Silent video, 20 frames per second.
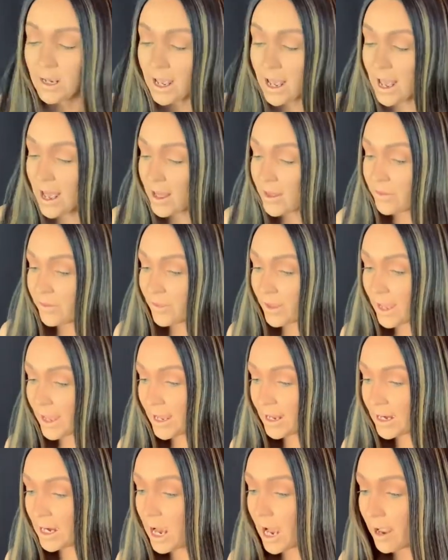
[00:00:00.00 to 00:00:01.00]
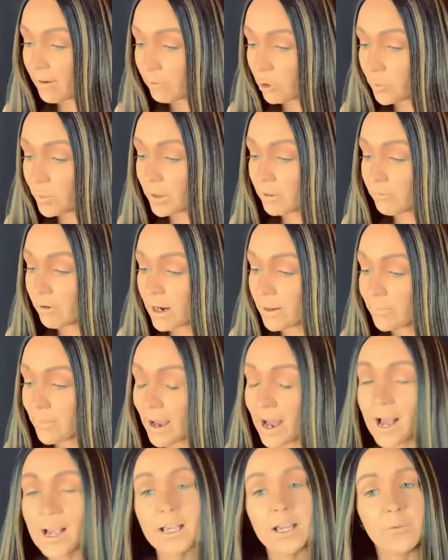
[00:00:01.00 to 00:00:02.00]
And then I will be right
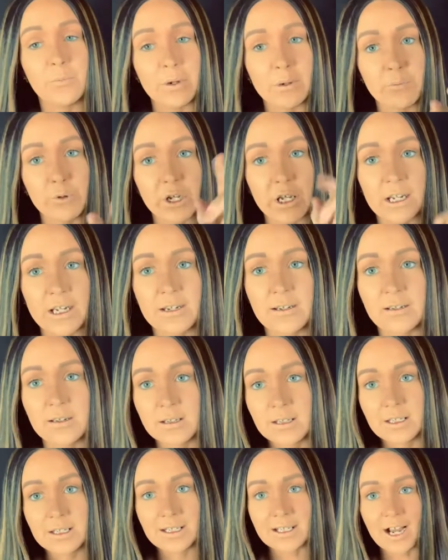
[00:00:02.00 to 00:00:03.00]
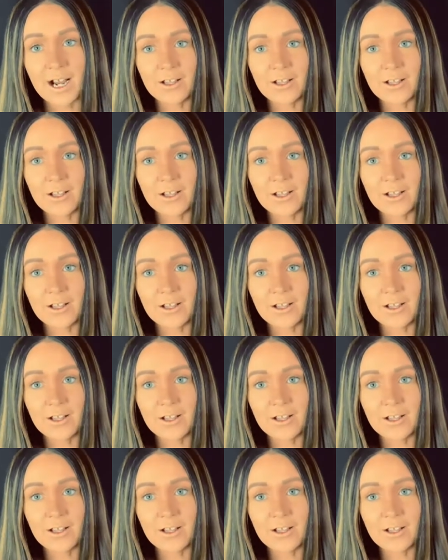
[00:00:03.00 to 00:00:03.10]
back and we will get into this eye